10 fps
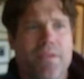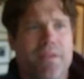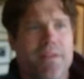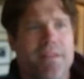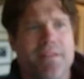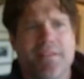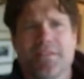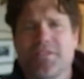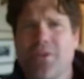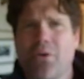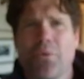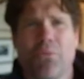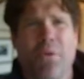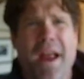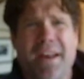it, it started with
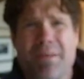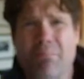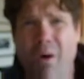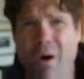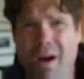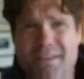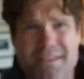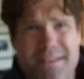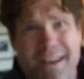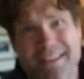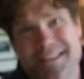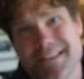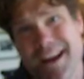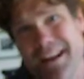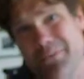Randy Moss, like
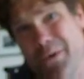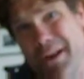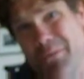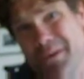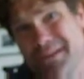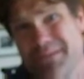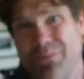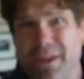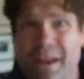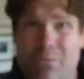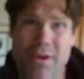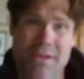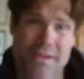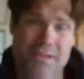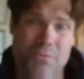deciding when he wants to play he
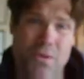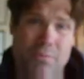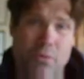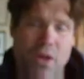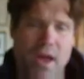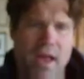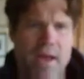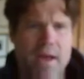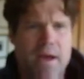doesn't want to play.